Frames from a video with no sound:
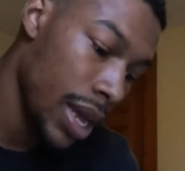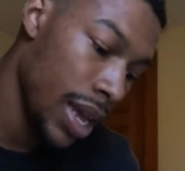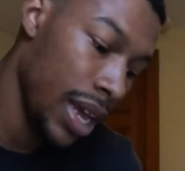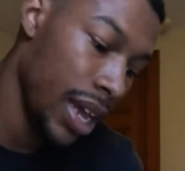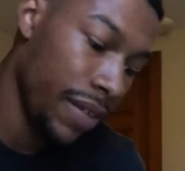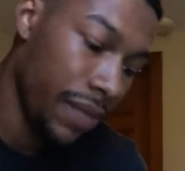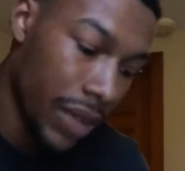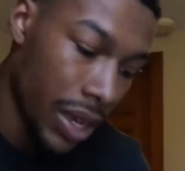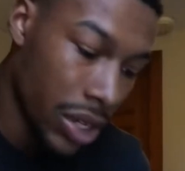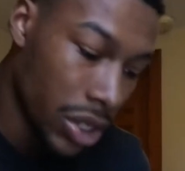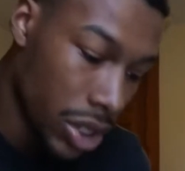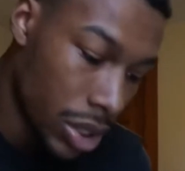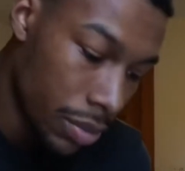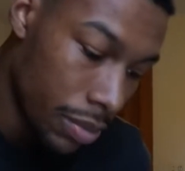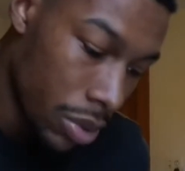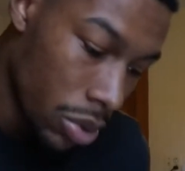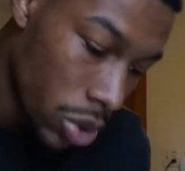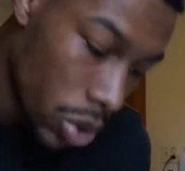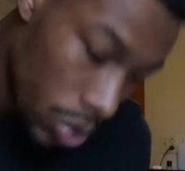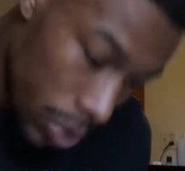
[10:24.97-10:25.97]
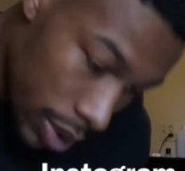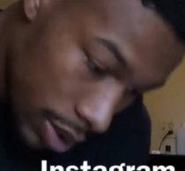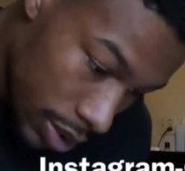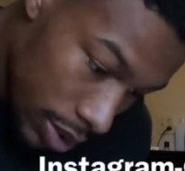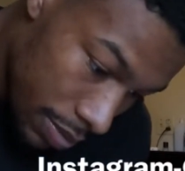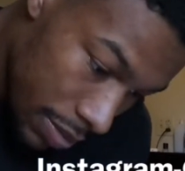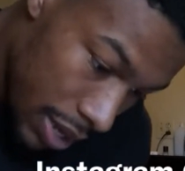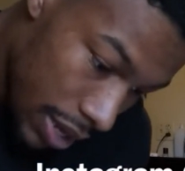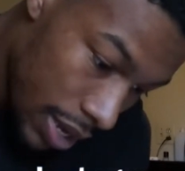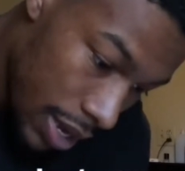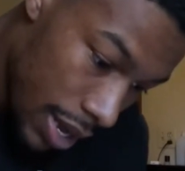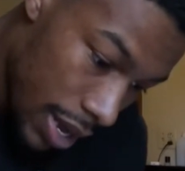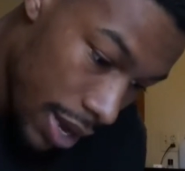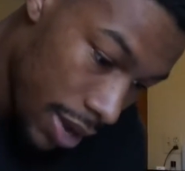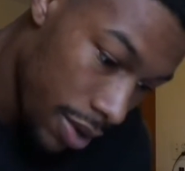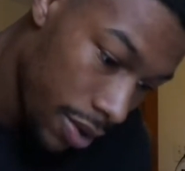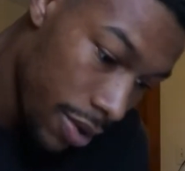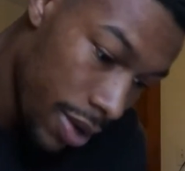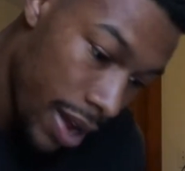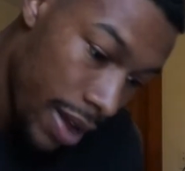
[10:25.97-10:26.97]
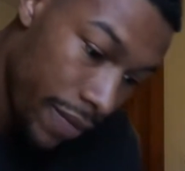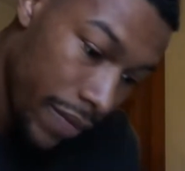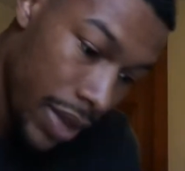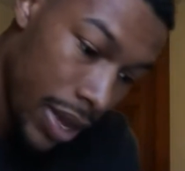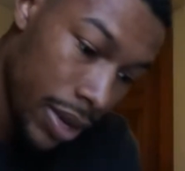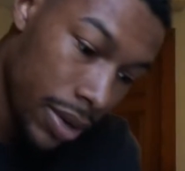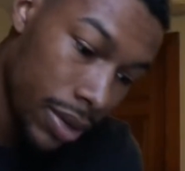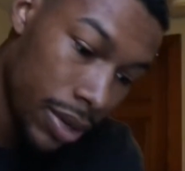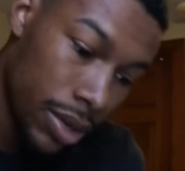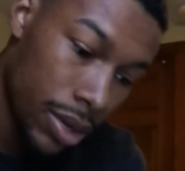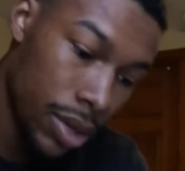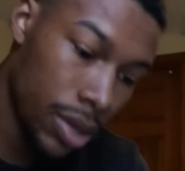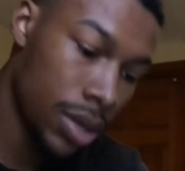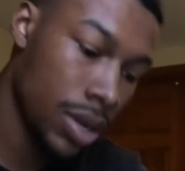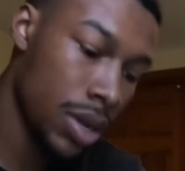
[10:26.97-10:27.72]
aviation boatswain's mate aircraft handler.